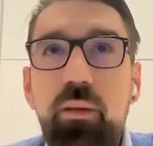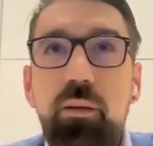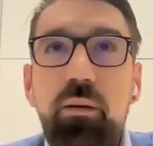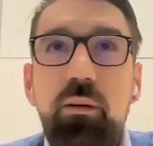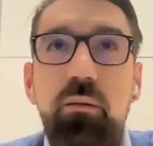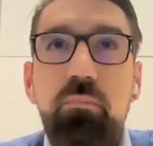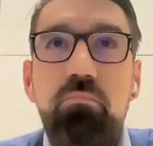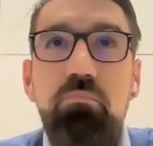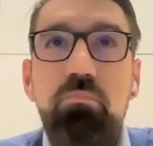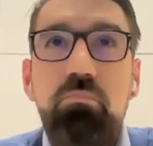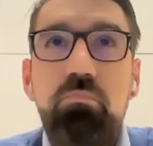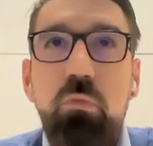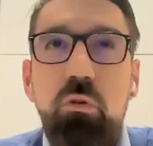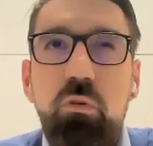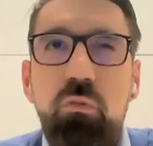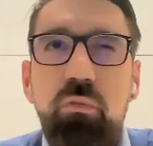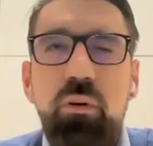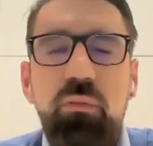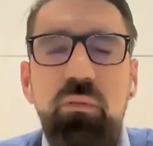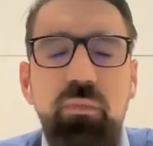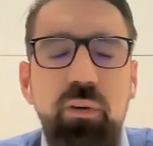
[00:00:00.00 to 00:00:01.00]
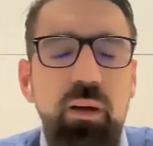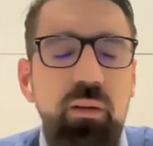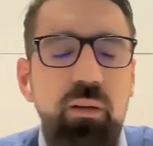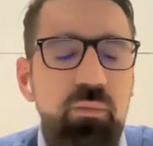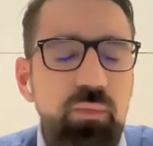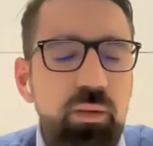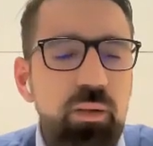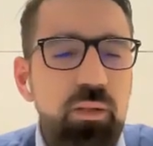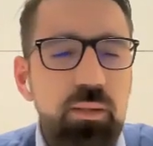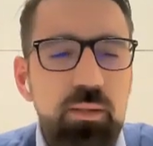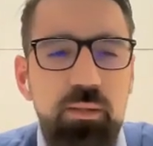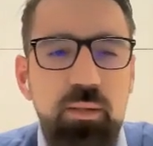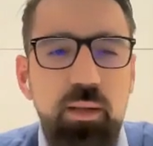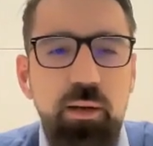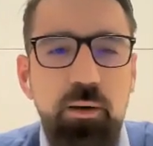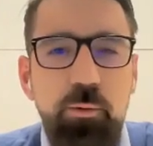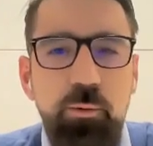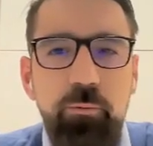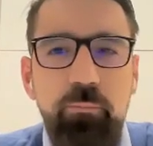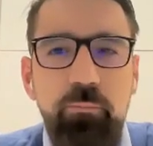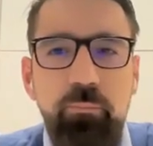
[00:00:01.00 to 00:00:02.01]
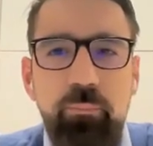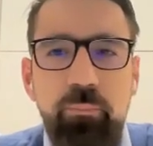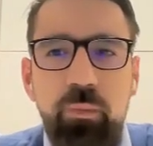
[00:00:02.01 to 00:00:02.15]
think, over 5 years now.